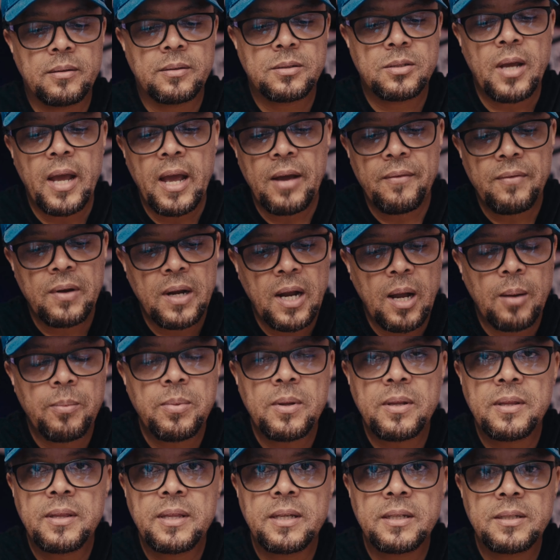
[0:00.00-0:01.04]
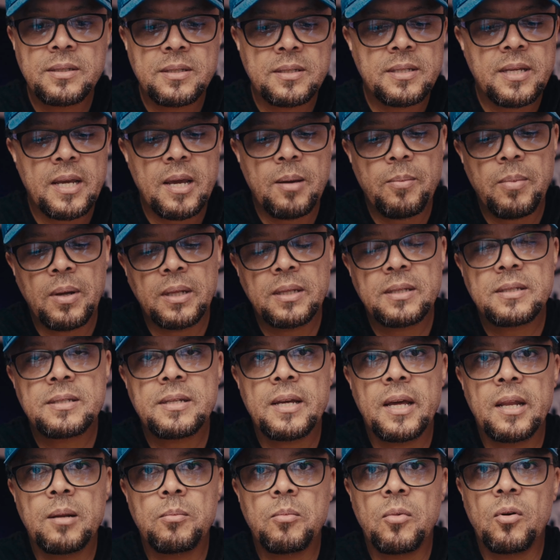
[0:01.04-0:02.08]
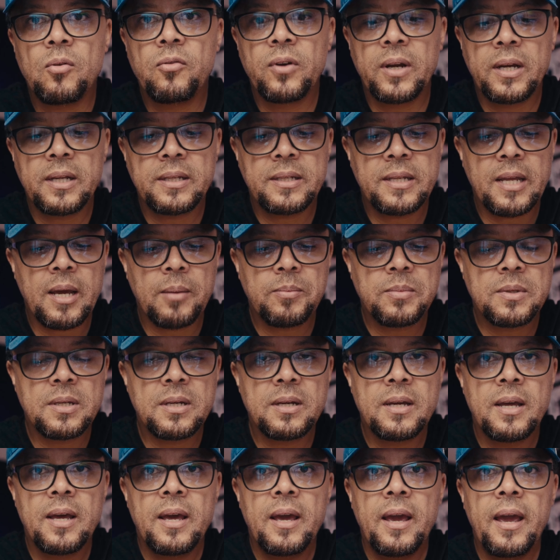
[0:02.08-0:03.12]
So I have a couple of things to say about this anamorphic adapter